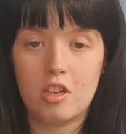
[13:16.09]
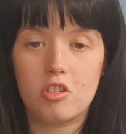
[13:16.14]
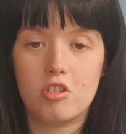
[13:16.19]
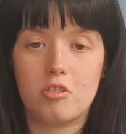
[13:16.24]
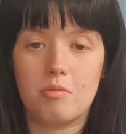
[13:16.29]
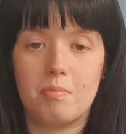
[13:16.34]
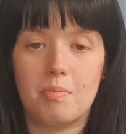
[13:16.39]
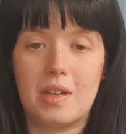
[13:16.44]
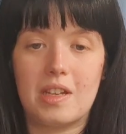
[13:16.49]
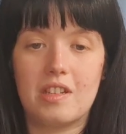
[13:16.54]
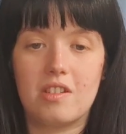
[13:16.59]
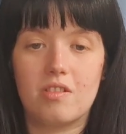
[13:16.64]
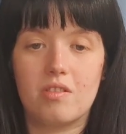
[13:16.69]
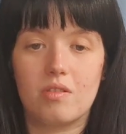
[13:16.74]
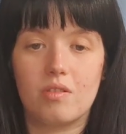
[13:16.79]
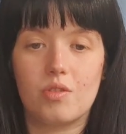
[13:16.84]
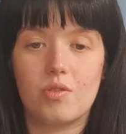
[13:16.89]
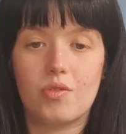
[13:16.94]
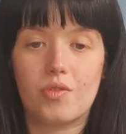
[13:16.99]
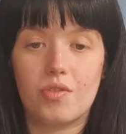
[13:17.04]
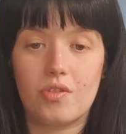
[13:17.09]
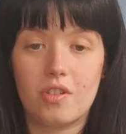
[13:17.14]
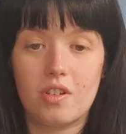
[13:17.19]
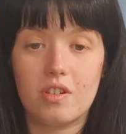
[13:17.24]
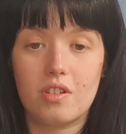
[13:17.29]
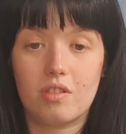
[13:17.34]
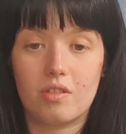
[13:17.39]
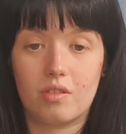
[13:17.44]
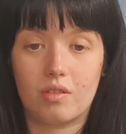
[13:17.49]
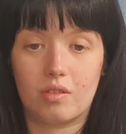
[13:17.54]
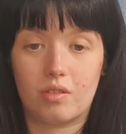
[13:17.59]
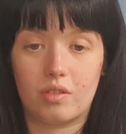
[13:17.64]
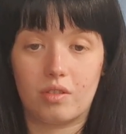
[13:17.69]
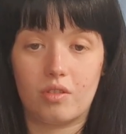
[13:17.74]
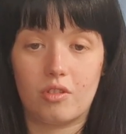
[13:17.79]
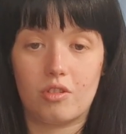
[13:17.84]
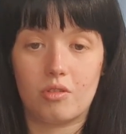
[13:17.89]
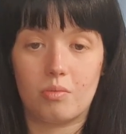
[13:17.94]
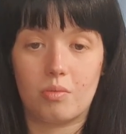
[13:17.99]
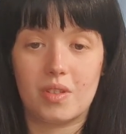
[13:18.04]
So Mendel's third
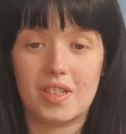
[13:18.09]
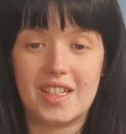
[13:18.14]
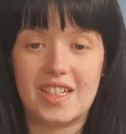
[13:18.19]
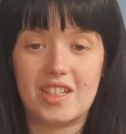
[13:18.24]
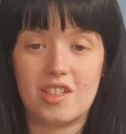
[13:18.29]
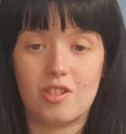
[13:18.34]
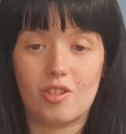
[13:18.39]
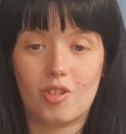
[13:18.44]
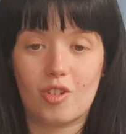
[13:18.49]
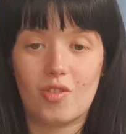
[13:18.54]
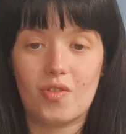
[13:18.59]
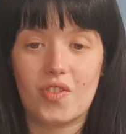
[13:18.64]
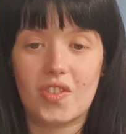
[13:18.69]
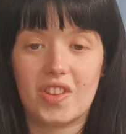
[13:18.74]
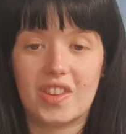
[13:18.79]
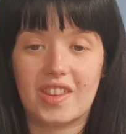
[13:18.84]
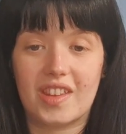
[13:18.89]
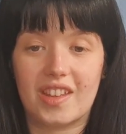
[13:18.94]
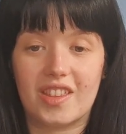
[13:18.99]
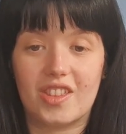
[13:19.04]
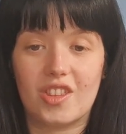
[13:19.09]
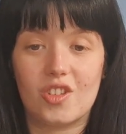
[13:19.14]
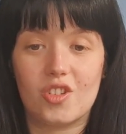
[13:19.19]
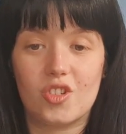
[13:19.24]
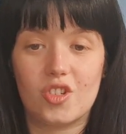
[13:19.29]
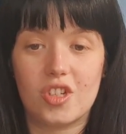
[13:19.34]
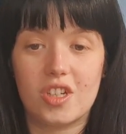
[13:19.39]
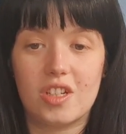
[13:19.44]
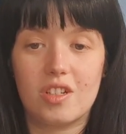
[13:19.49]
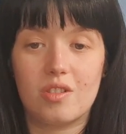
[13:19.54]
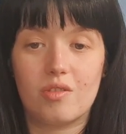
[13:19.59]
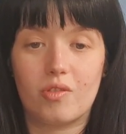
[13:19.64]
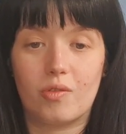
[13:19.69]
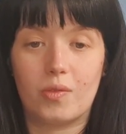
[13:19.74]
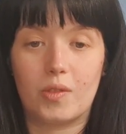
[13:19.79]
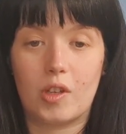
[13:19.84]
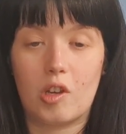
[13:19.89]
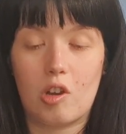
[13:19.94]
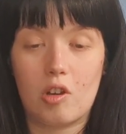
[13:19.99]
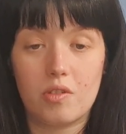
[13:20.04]
conclusion was he discovered that the genes
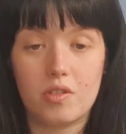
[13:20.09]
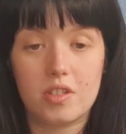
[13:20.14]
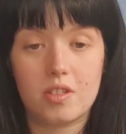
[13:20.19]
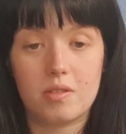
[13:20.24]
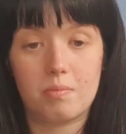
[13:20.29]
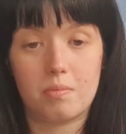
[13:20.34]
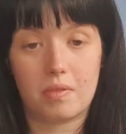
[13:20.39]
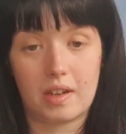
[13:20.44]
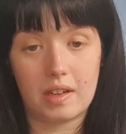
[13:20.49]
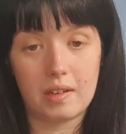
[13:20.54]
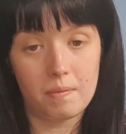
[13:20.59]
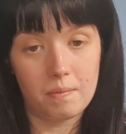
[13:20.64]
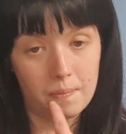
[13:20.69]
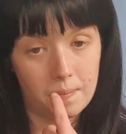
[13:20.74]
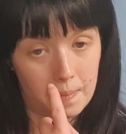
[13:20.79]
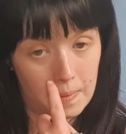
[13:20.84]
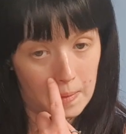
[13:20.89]
from the offspring